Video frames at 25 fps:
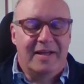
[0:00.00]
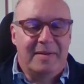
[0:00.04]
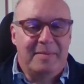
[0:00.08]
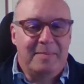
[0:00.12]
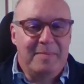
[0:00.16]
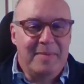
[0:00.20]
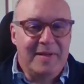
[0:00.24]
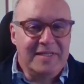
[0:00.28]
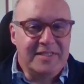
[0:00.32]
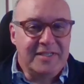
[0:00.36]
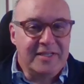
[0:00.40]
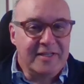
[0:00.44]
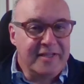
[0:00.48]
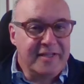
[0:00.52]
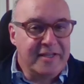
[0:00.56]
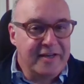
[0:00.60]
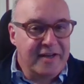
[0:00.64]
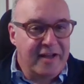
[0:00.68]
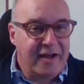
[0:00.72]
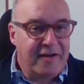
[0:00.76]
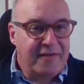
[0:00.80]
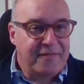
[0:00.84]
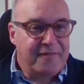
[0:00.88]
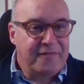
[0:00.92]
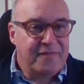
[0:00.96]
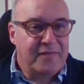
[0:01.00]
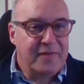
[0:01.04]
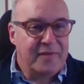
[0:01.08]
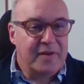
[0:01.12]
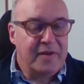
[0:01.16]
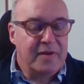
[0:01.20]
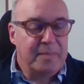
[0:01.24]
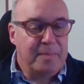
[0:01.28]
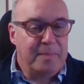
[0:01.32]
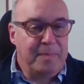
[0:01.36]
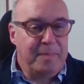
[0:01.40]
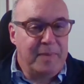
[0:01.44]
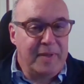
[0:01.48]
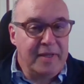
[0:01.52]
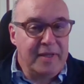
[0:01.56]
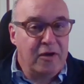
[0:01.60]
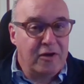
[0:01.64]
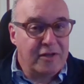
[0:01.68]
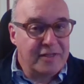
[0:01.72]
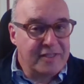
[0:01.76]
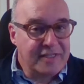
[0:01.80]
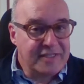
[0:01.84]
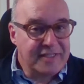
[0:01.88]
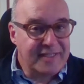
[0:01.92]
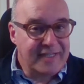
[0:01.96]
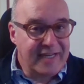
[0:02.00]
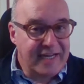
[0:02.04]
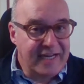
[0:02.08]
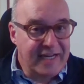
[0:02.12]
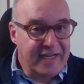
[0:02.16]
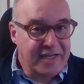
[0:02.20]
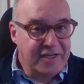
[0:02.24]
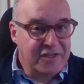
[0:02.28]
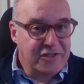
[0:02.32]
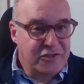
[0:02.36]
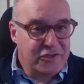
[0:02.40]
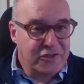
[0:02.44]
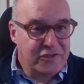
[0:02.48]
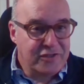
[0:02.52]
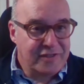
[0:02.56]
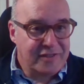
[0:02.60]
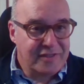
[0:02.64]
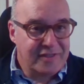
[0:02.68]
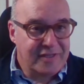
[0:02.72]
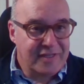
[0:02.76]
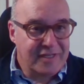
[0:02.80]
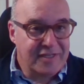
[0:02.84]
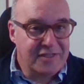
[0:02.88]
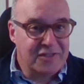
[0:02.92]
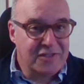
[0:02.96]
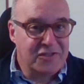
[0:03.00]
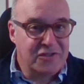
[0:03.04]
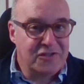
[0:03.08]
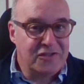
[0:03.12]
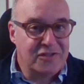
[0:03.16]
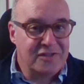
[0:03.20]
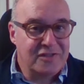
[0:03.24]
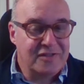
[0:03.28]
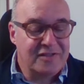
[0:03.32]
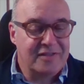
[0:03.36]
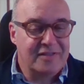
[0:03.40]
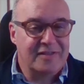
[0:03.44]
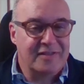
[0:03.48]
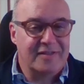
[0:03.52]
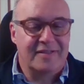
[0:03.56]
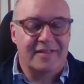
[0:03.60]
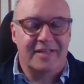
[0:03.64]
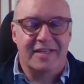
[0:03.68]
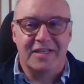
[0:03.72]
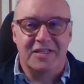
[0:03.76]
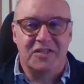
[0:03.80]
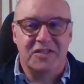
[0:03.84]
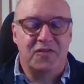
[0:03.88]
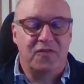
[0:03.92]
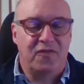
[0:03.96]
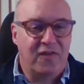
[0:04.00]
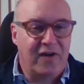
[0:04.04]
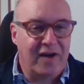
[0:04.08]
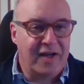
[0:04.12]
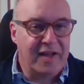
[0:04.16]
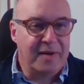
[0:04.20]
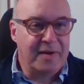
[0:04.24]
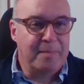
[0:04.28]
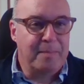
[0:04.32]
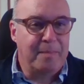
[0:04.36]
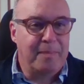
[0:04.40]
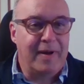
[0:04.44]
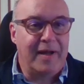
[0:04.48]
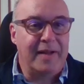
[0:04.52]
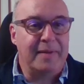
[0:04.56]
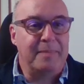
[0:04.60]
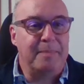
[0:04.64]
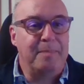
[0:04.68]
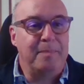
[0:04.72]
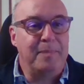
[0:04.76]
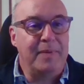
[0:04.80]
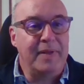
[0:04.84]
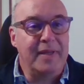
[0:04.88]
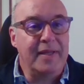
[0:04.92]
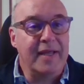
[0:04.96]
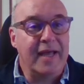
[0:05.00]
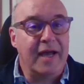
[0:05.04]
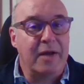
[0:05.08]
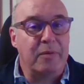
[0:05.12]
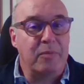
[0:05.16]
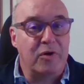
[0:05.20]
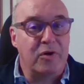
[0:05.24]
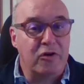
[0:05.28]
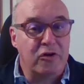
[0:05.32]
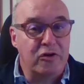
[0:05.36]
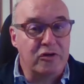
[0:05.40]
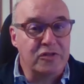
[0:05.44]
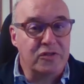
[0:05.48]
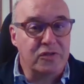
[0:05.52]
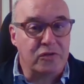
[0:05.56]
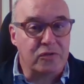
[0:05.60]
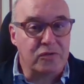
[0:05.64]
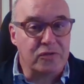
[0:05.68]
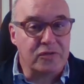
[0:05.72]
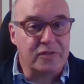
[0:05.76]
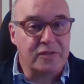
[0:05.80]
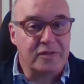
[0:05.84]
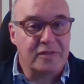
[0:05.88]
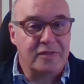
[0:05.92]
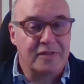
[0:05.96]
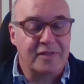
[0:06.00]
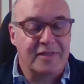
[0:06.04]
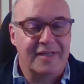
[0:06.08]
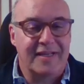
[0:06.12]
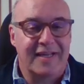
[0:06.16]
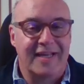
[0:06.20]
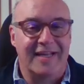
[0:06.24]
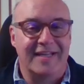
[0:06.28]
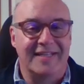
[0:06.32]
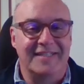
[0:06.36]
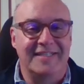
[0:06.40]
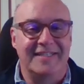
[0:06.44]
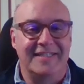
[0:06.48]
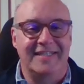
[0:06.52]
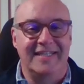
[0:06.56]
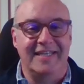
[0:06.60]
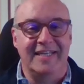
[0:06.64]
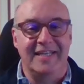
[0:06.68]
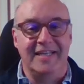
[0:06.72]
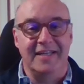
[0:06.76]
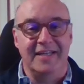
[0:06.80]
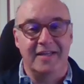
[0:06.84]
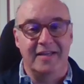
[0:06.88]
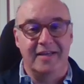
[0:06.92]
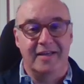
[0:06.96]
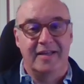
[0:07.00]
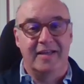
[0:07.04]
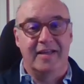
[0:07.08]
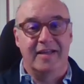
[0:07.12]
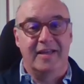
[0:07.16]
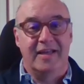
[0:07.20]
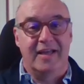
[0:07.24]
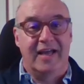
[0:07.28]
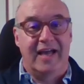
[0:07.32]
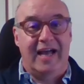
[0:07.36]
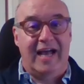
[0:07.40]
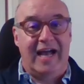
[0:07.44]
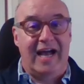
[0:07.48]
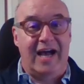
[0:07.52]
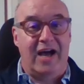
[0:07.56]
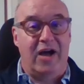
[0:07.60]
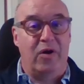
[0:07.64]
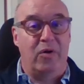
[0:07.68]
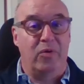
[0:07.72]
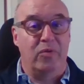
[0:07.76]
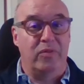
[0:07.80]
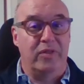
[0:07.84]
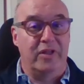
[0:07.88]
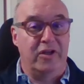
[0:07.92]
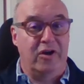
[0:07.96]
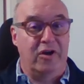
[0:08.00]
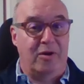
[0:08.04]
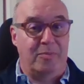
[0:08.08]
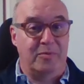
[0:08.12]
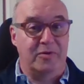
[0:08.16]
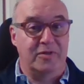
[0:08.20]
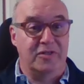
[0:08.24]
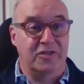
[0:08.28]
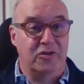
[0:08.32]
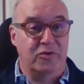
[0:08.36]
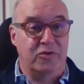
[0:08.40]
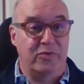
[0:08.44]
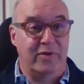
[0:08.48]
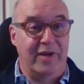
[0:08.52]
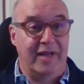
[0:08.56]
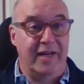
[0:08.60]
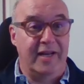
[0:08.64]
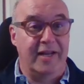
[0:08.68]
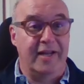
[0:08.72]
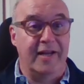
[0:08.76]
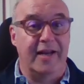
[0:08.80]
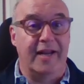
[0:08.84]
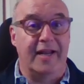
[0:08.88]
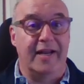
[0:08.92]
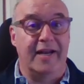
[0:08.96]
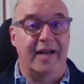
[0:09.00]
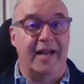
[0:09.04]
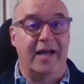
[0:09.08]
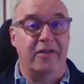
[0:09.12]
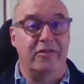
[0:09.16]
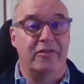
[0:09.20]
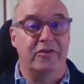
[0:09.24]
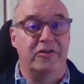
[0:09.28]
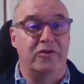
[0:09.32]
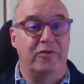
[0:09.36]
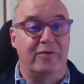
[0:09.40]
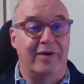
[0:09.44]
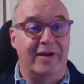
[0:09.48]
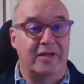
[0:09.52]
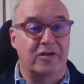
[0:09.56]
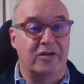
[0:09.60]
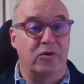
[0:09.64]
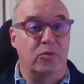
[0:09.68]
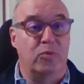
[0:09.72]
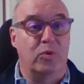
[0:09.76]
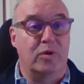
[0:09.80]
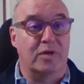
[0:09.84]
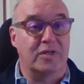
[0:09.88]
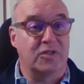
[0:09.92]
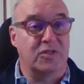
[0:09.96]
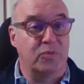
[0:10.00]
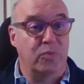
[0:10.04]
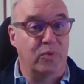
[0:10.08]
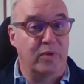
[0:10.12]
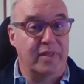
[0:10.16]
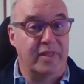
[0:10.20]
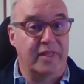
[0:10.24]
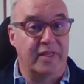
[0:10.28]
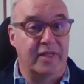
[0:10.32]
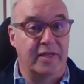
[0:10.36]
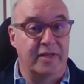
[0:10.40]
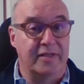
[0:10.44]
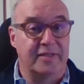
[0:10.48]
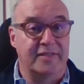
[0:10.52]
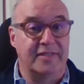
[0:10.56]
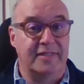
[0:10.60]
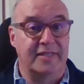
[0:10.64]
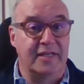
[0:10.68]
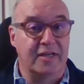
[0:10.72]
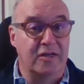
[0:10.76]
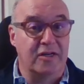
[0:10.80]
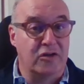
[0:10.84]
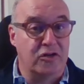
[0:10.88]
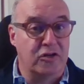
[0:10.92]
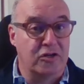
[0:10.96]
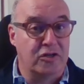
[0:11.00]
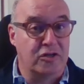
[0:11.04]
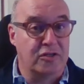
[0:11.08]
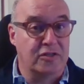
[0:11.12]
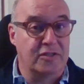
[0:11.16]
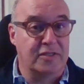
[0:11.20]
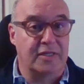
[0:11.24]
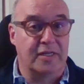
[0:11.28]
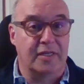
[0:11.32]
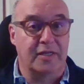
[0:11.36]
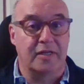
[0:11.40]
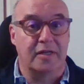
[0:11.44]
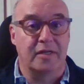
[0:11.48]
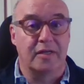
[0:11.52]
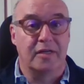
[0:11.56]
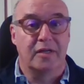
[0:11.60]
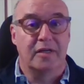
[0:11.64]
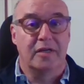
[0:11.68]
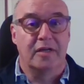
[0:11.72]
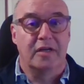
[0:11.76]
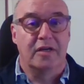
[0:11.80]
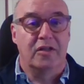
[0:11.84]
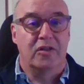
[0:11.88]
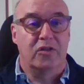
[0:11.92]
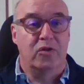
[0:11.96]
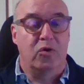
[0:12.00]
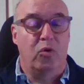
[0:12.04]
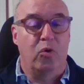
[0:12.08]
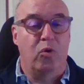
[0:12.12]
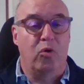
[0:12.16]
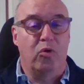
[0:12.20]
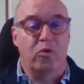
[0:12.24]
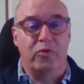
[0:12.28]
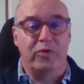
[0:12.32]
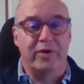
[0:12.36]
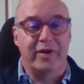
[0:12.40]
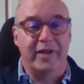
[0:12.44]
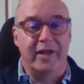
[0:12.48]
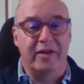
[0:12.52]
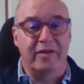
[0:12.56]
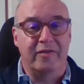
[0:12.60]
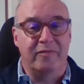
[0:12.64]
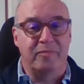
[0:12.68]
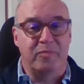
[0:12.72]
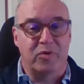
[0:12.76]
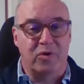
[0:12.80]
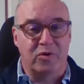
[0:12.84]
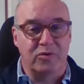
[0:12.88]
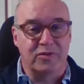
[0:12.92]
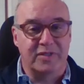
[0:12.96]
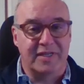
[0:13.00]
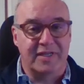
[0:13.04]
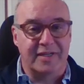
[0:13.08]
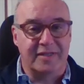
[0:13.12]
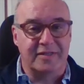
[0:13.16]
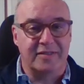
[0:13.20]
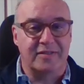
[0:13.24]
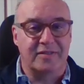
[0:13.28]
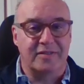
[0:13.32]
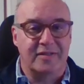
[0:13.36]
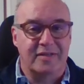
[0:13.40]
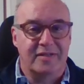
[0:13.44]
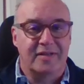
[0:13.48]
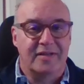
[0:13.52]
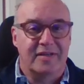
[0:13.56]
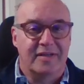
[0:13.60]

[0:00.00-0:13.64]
Amazingly enough, being on the stage is fun, but being at rehearsals and seeing how the opera is created and how the director works with the singers and the whole creative process,